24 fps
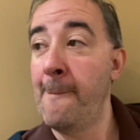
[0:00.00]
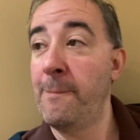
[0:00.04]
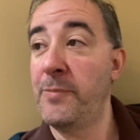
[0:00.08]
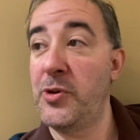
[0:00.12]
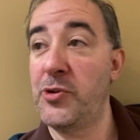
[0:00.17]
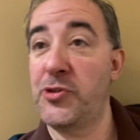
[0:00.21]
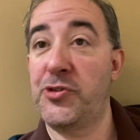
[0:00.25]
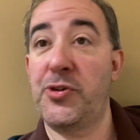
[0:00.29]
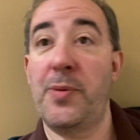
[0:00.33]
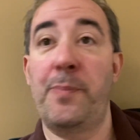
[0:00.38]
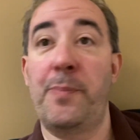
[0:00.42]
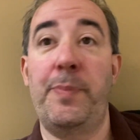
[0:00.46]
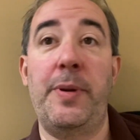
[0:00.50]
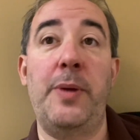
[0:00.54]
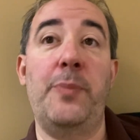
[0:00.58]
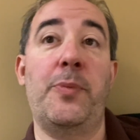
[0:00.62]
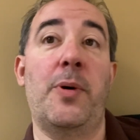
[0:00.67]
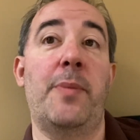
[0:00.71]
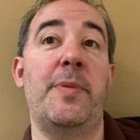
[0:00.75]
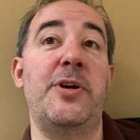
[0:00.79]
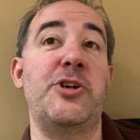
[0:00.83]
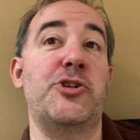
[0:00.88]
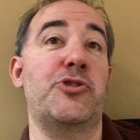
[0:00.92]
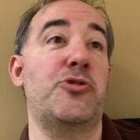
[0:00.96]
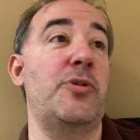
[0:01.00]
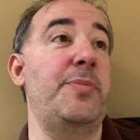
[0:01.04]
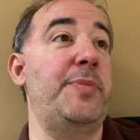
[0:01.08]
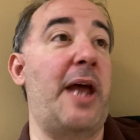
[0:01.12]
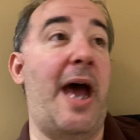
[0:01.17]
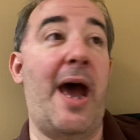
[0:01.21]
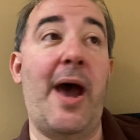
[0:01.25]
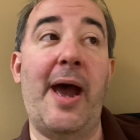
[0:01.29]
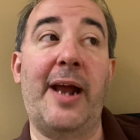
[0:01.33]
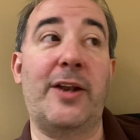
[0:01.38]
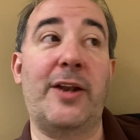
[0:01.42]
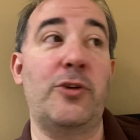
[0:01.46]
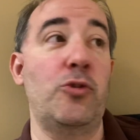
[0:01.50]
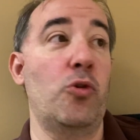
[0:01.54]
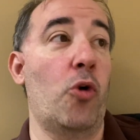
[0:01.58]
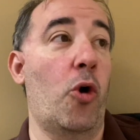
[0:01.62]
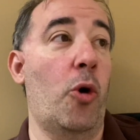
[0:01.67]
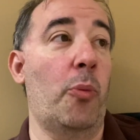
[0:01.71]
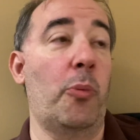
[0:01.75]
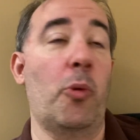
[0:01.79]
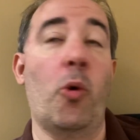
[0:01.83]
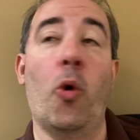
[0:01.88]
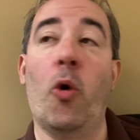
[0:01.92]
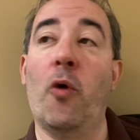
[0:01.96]
There's some people on my stream that act
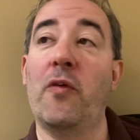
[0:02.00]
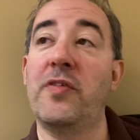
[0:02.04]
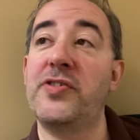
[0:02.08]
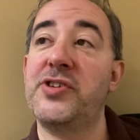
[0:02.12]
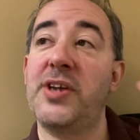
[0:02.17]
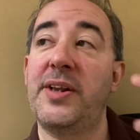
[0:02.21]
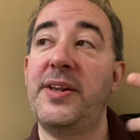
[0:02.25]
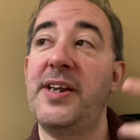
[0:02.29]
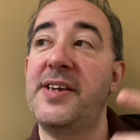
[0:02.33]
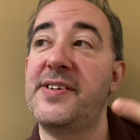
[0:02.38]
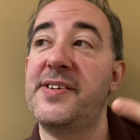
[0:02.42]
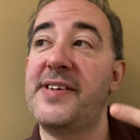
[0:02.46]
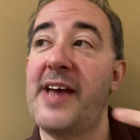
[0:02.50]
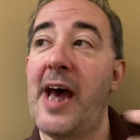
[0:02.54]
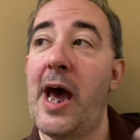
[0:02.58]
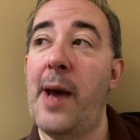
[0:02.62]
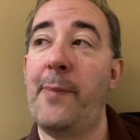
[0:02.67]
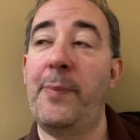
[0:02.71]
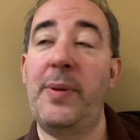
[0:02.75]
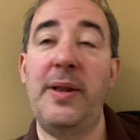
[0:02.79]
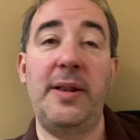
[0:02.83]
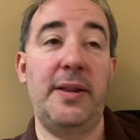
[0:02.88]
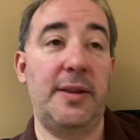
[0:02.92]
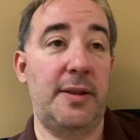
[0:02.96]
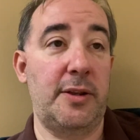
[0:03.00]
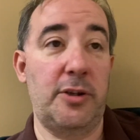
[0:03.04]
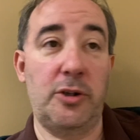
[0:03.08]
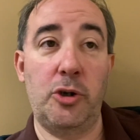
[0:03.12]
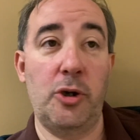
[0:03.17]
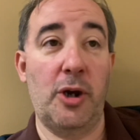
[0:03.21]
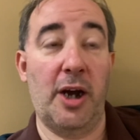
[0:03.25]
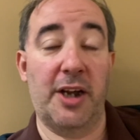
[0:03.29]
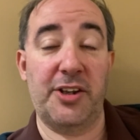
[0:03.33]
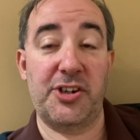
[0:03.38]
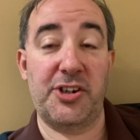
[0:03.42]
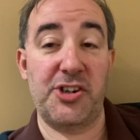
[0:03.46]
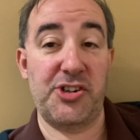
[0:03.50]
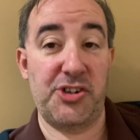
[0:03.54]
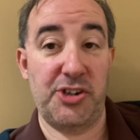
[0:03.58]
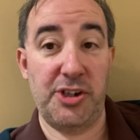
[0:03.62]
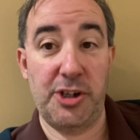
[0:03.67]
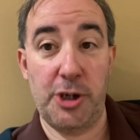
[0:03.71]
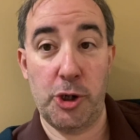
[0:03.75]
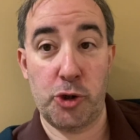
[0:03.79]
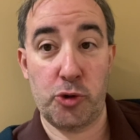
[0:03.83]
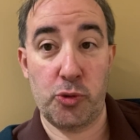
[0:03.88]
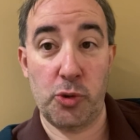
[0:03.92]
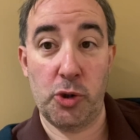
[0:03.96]
normal. All of a sudden this happened, you got to see
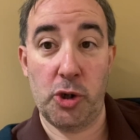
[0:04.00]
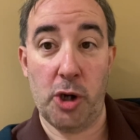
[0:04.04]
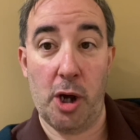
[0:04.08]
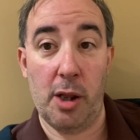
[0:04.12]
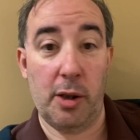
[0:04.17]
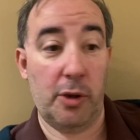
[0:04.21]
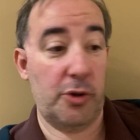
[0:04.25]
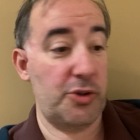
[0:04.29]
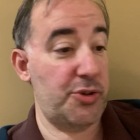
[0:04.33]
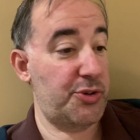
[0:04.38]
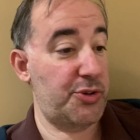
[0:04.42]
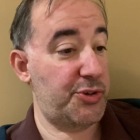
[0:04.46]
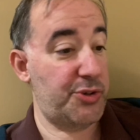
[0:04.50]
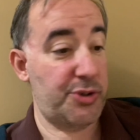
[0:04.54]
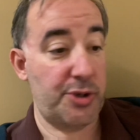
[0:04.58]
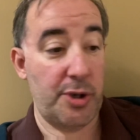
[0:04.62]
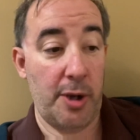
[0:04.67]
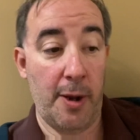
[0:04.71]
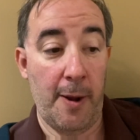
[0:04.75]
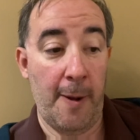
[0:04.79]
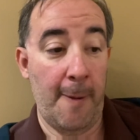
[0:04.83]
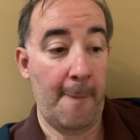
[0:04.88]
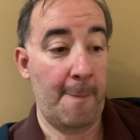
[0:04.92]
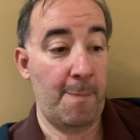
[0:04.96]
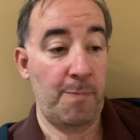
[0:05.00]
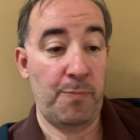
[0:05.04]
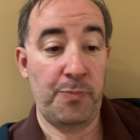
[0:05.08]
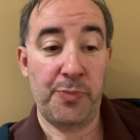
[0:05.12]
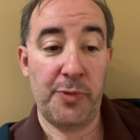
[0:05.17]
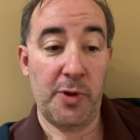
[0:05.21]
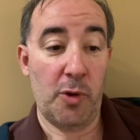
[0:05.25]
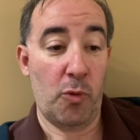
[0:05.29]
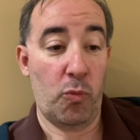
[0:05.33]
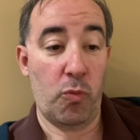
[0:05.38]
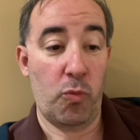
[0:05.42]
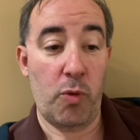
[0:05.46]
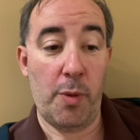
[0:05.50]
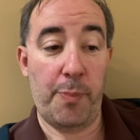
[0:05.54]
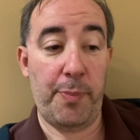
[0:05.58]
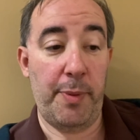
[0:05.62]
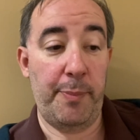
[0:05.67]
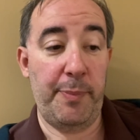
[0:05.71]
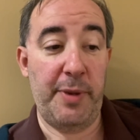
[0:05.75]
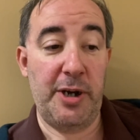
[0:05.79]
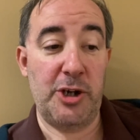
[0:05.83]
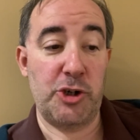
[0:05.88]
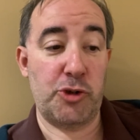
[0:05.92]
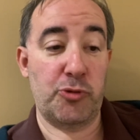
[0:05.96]
their true colors ripping
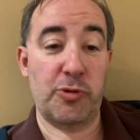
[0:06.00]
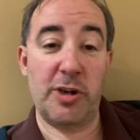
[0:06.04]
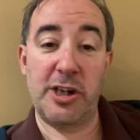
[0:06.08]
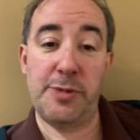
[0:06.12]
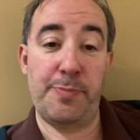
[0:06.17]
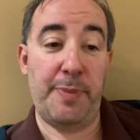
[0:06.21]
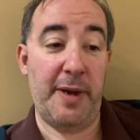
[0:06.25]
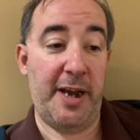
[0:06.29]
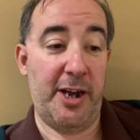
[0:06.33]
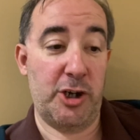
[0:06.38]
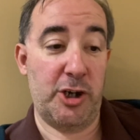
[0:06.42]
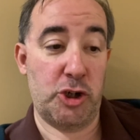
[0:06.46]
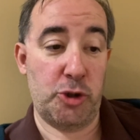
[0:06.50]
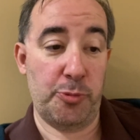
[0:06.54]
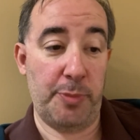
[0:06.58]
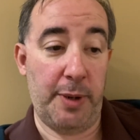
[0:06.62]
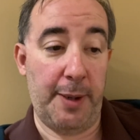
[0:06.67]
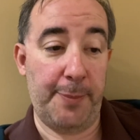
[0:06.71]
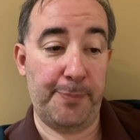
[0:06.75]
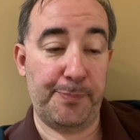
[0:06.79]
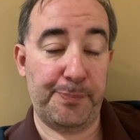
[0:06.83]
me to shreds, bashing me.